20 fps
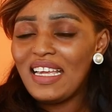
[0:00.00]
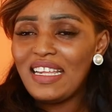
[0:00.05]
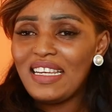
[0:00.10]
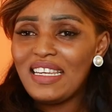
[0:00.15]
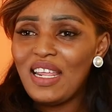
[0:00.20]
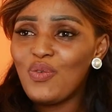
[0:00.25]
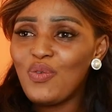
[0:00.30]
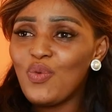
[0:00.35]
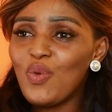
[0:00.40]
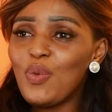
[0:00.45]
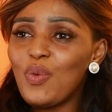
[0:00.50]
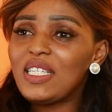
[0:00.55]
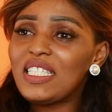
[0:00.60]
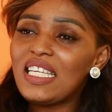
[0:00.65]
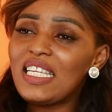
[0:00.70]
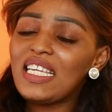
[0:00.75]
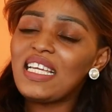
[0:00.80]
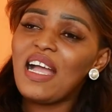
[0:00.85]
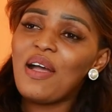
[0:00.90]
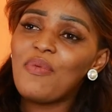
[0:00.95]
then we will
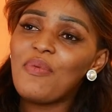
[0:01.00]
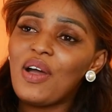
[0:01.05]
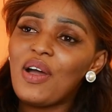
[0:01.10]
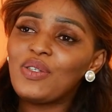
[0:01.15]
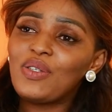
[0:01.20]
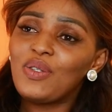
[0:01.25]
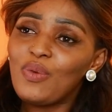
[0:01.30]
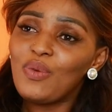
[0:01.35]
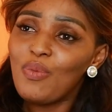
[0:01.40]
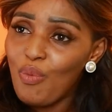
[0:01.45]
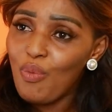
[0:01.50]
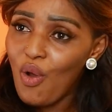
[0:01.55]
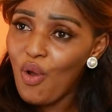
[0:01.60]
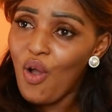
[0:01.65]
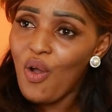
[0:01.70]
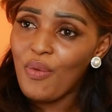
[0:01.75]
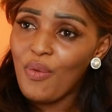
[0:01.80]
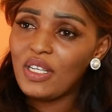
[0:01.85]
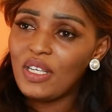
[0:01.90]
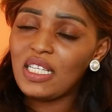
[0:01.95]
think about
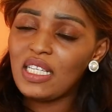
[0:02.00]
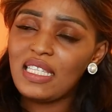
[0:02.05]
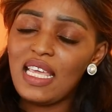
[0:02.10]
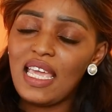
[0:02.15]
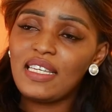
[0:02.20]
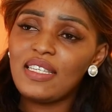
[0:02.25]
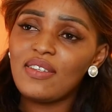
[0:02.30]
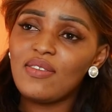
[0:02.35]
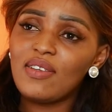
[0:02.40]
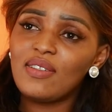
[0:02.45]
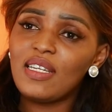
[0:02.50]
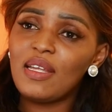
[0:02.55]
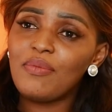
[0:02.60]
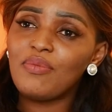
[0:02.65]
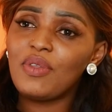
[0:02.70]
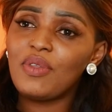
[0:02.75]
more, because I told them